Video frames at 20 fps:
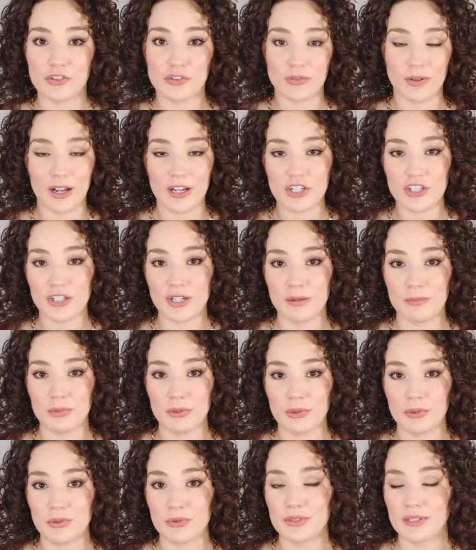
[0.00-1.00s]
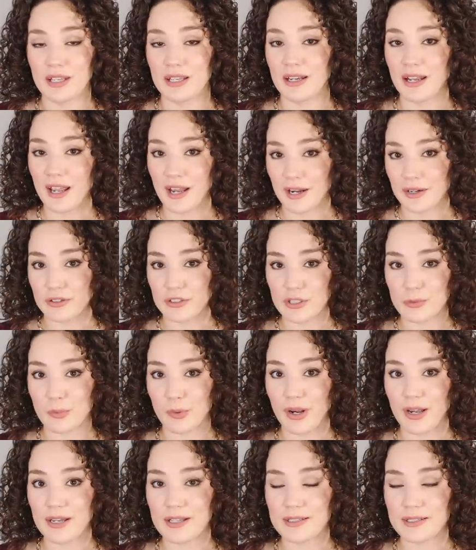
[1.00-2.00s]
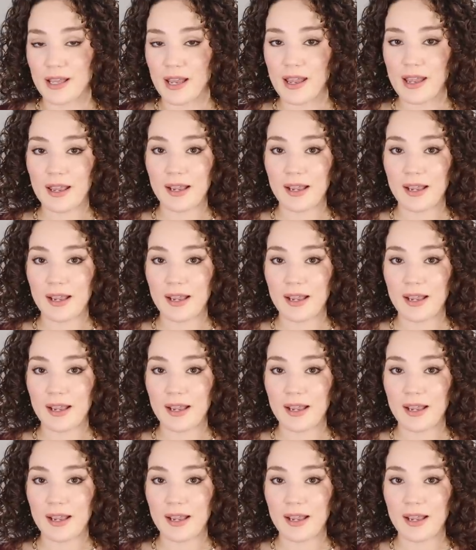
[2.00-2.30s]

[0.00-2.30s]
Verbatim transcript: dry shampoos, and hairsprays.